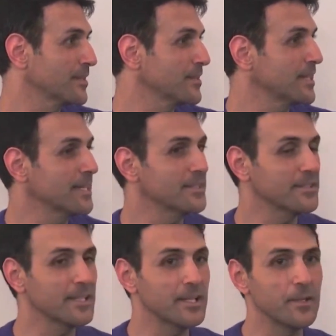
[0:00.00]
And
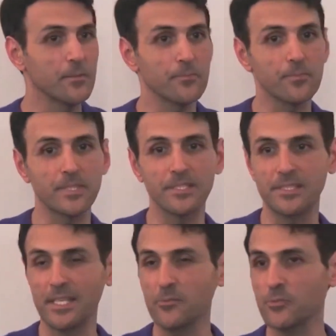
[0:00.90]
the
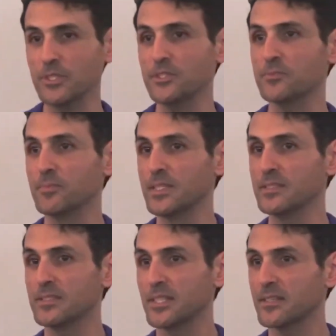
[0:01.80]
sandwich
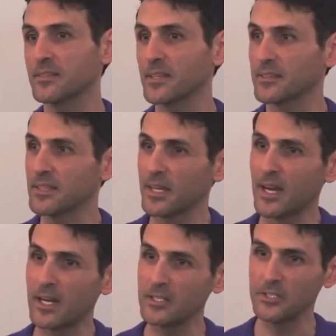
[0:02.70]
means that the
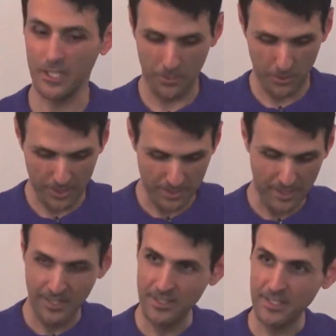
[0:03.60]
heart chakra
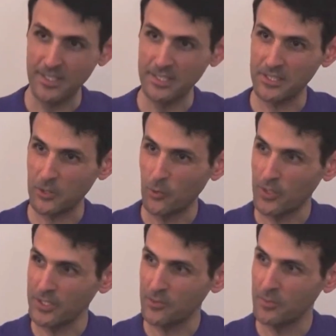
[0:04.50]
is
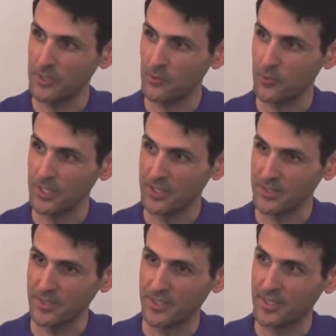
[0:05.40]
squeezed
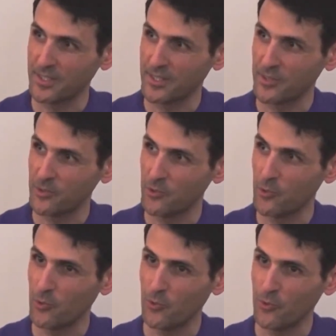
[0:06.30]
between
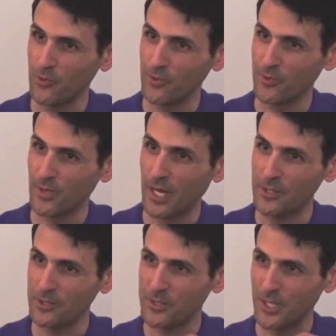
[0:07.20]
two
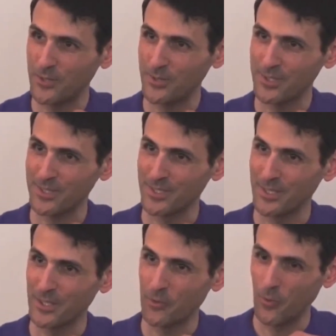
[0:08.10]
other chakras.
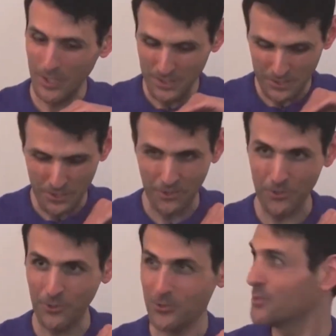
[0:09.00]
One is the
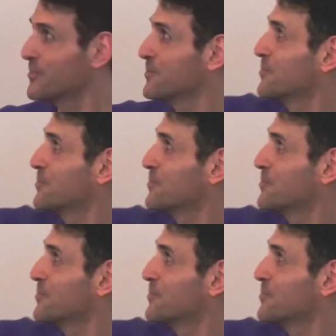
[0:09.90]
third,